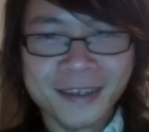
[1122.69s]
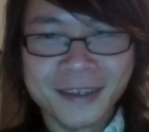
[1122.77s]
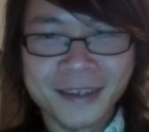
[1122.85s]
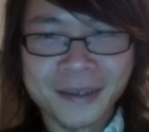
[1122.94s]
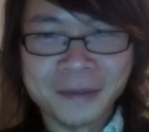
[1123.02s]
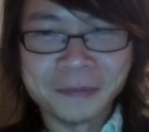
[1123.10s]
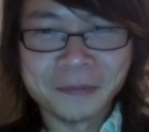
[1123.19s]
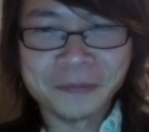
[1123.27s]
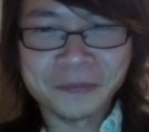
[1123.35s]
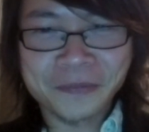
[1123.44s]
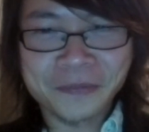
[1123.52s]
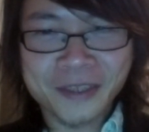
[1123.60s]
um,
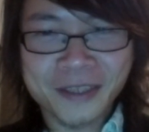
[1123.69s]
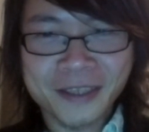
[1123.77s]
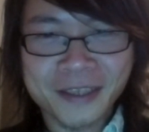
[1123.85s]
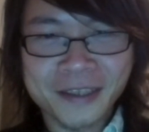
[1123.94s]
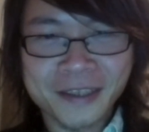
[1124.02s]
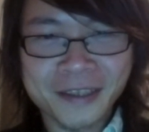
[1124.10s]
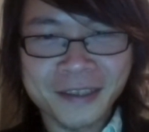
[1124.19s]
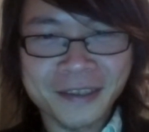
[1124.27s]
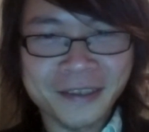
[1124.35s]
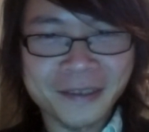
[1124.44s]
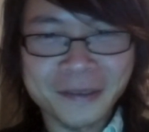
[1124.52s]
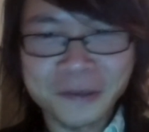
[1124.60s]
uh,
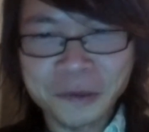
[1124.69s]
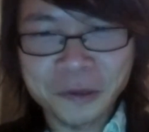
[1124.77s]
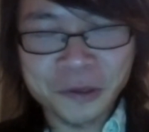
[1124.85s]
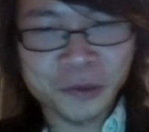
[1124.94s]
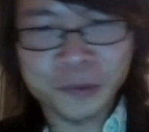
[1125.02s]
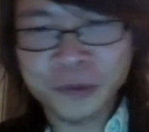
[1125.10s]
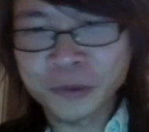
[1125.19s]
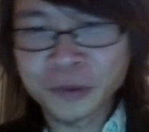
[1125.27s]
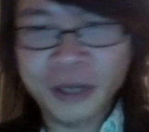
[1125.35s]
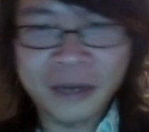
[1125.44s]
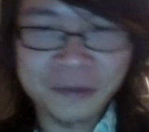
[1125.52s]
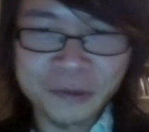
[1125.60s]
so you
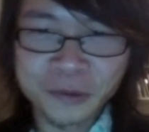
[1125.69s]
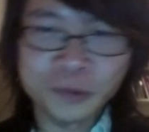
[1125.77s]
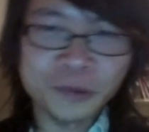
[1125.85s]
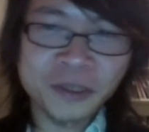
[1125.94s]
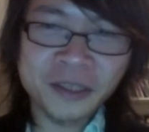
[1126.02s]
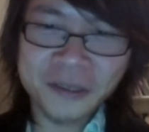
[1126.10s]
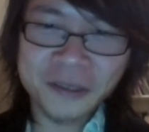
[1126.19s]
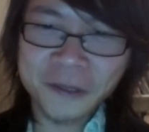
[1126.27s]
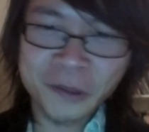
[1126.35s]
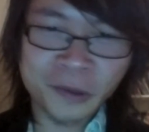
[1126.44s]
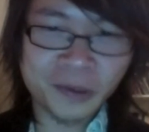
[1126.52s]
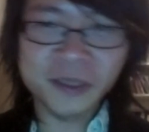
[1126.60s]
have to do you
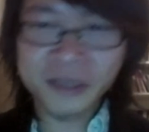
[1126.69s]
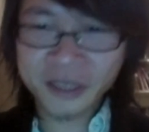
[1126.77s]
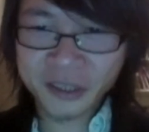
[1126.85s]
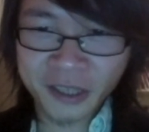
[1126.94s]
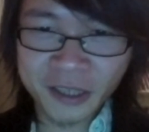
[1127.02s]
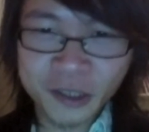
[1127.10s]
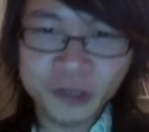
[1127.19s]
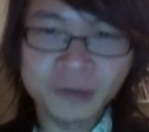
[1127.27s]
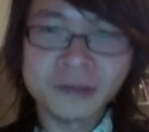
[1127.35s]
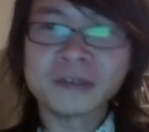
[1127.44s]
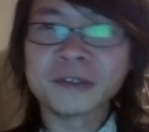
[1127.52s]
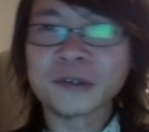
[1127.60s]
know, indexation,
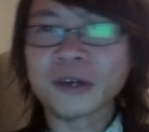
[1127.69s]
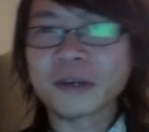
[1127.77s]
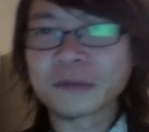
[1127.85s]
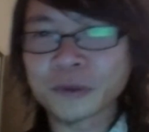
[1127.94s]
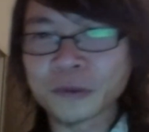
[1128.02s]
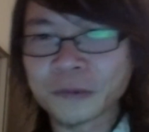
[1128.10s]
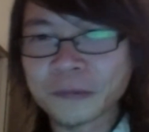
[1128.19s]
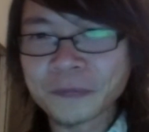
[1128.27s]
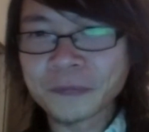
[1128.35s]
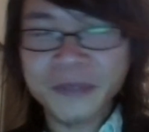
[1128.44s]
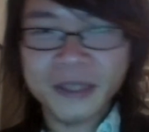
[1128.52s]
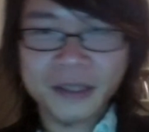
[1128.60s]
you have to,
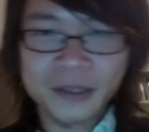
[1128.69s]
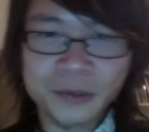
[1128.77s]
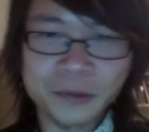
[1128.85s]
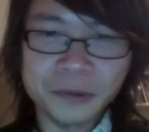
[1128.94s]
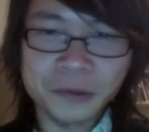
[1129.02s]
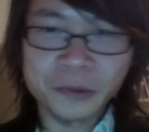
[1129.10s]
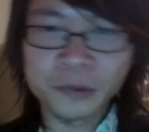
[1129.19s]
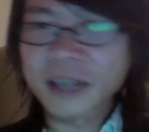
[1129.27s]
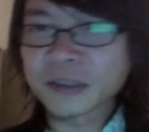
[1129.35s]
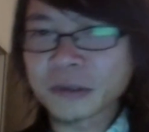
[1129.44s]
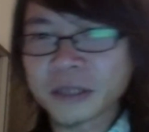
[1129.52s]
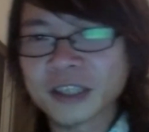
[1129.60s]
mm. to do
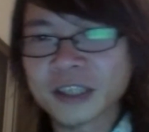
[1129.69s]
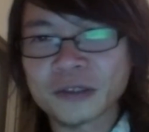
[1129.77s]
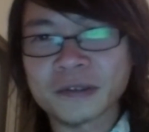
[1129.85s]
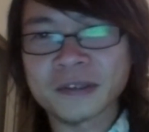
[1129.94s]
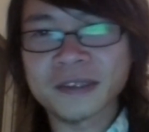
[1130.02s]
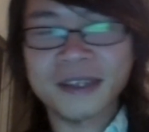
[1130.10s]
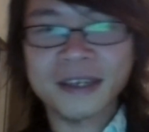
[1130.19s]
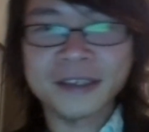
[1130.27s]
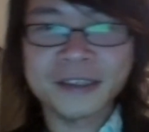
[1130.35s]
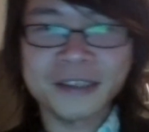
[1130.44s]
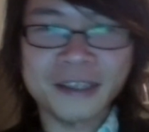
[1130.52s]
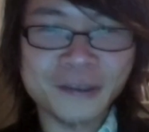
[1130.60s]
annotation. And
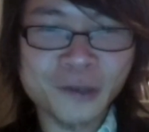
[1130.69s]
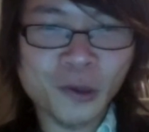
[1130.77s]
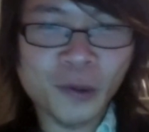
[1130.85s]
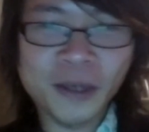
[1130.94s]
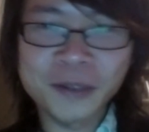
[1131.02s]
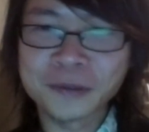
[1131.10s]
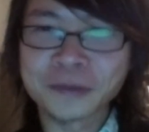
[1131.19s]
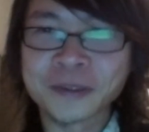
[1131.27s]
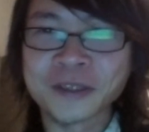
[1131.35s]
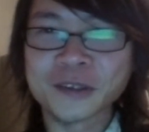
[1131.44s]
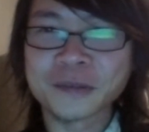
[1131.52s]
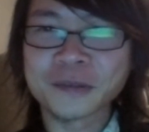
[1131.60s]
he says, no, I don't do this.